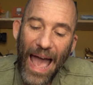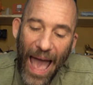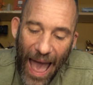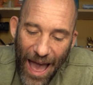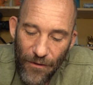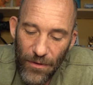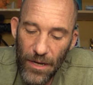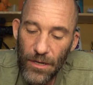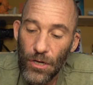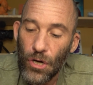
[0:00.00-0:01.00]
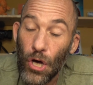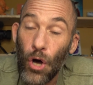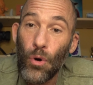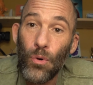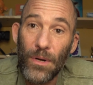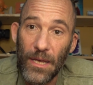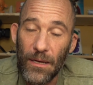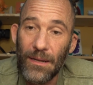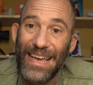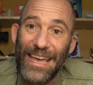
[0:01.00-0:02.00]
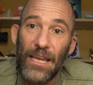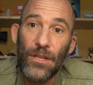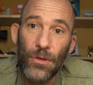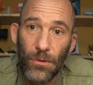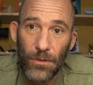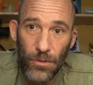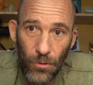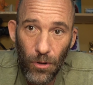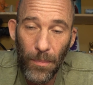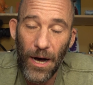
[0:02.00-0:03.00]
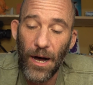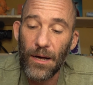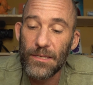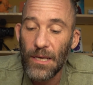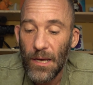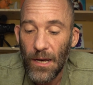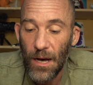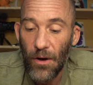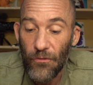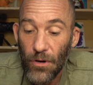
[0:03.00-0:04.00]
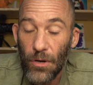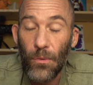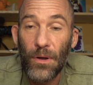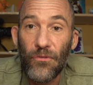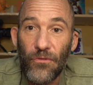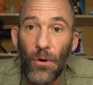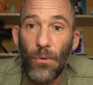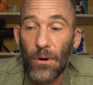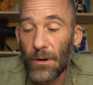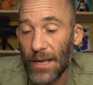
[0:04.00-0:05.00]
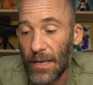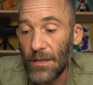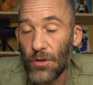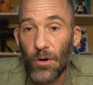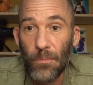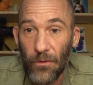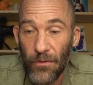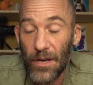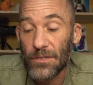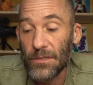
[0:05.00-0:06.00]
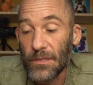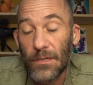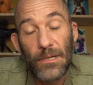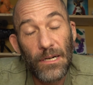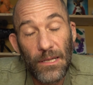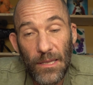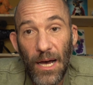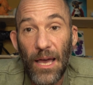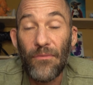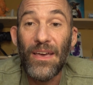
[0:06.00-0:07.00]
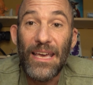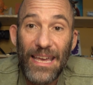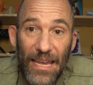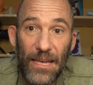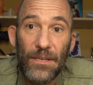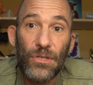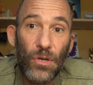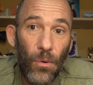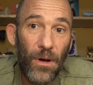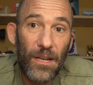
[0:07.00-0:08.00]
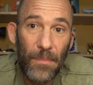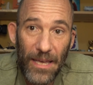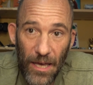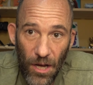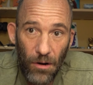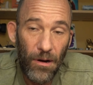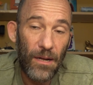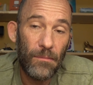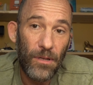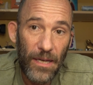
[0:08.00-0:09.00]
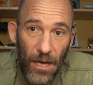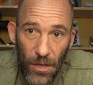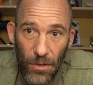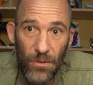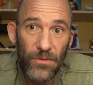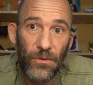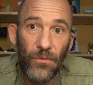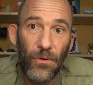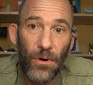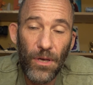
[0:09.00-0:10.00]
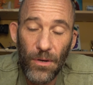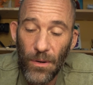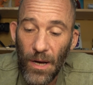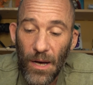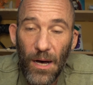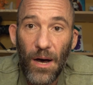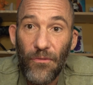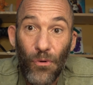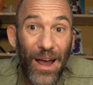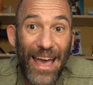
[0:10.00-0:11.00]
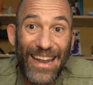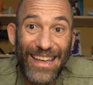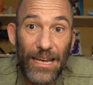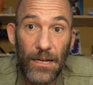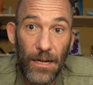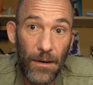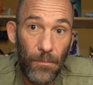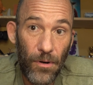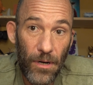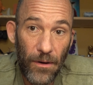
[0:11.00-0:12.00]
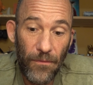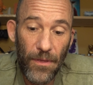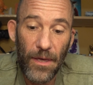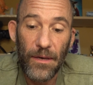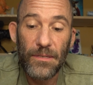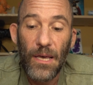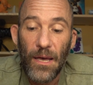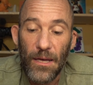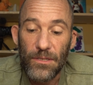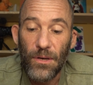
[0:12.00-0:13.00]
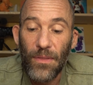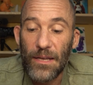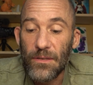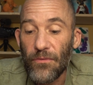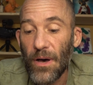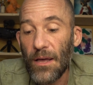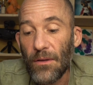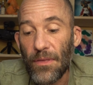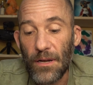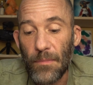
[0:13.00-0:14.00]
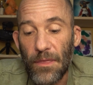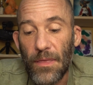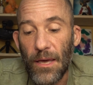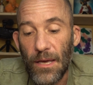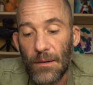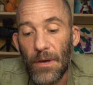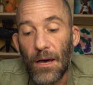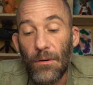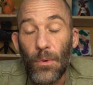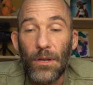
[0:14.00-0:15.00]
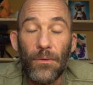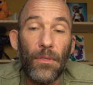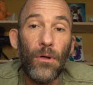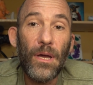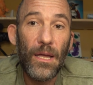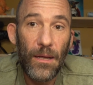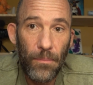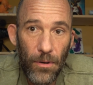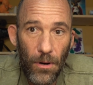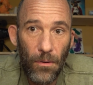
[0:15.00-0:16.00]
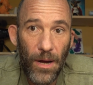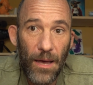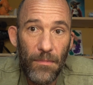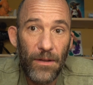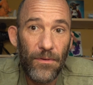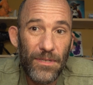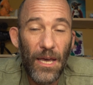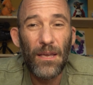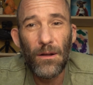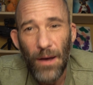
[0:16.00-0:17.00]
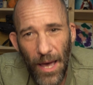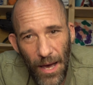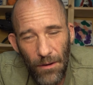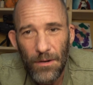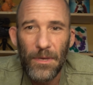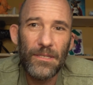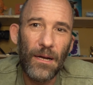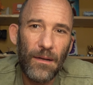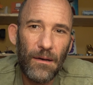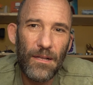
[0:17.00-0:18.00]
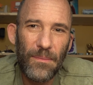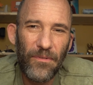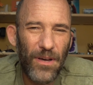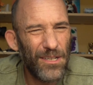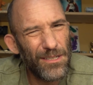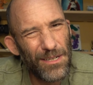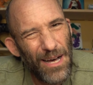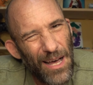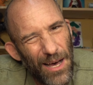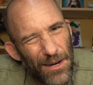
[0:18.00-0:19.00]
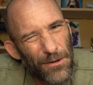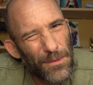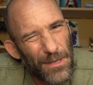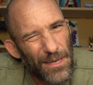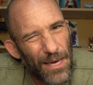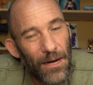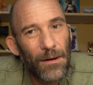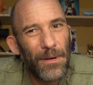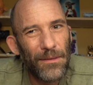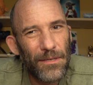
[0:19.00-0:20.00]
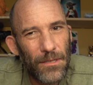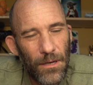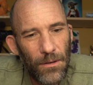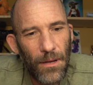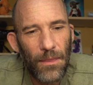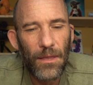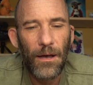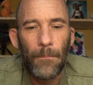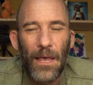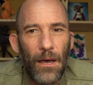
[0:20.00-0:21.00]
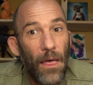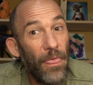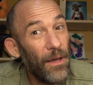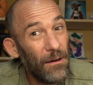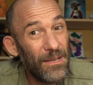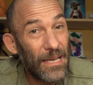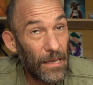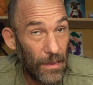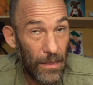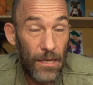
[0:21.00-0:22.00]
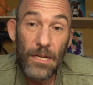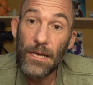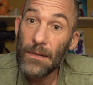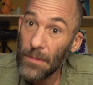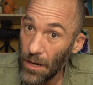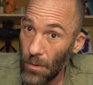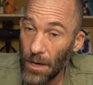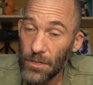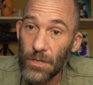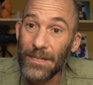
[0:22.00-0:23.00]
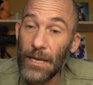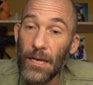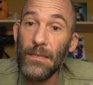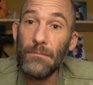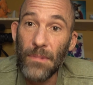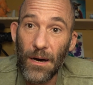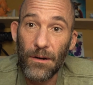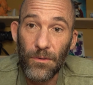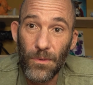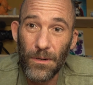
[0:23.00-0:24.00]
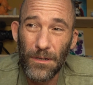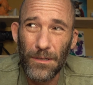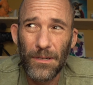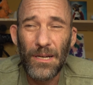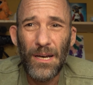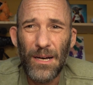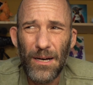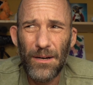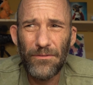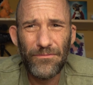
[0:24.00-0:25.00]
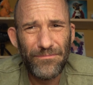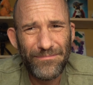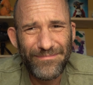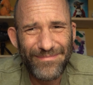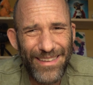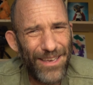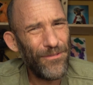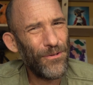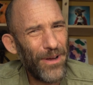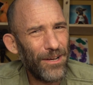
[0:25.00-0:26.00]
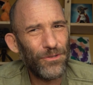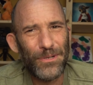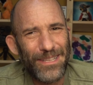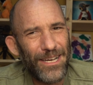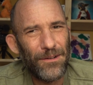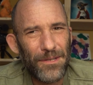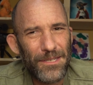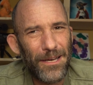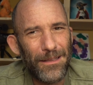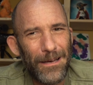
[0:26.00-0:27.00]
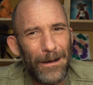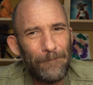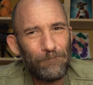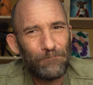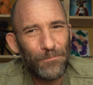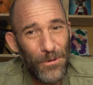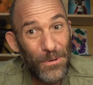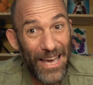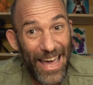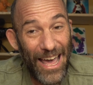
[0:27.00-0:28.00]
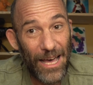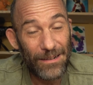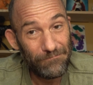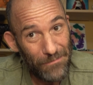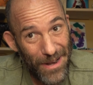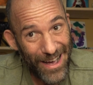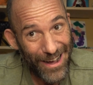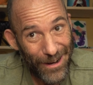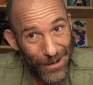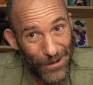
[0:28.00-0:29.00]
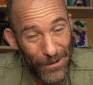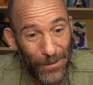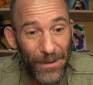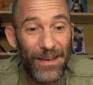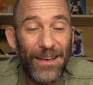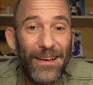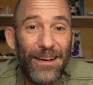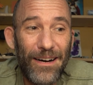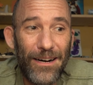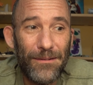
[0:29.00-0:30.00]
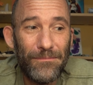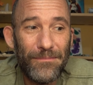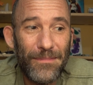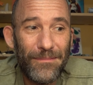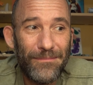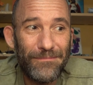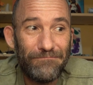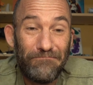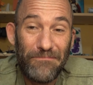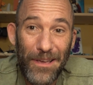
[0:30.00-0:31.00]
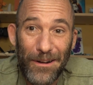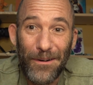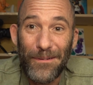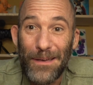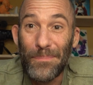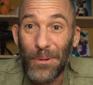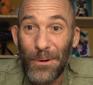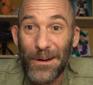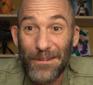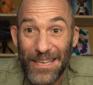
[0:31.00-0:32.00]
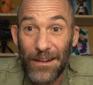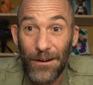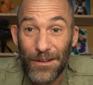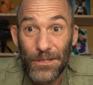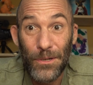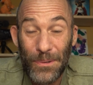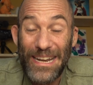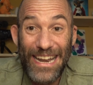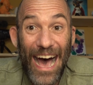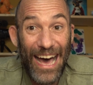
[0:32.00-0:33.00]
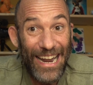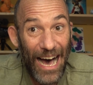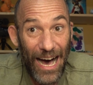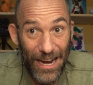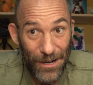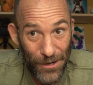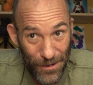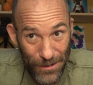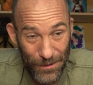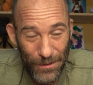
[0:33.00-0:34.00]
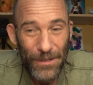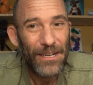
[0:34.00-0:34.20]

Having coding in your toolbox for going forward in your professional life is going to be incredibly useful for you for any number of things. And so that's the final thing to be thinking about when you're looking at programming. If you say, you know, hey, I want to be a technology professional, I don't really care about this coding thing, there is a legitimate question in the modern world of if you're actually allowed to say that. You can not code. You know, employers can also not hire you.